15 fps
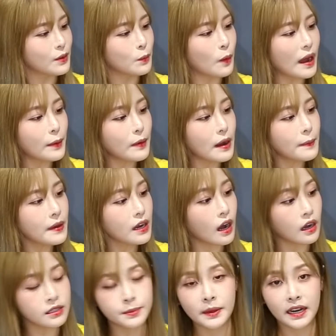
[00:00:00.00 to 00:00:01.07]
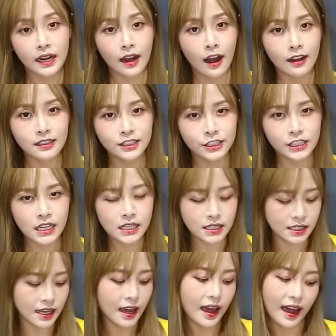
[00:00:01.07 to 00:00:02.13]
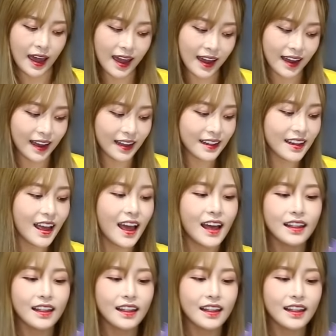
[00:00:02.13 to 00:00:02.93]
the White Rabbit Cosmetic Cotton Sheets and